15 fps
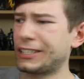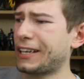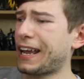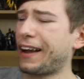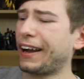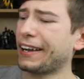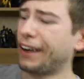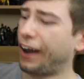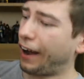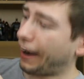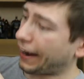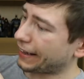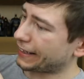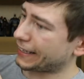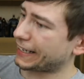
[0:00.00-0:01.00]
So yeah, I
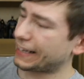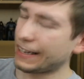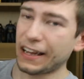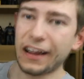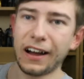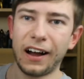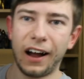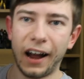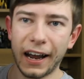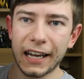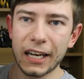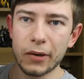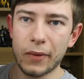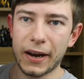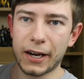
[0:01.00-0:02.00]
highly
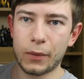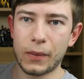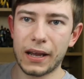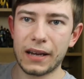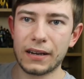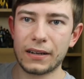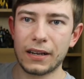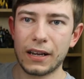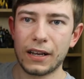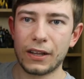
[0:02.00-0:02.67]
recommend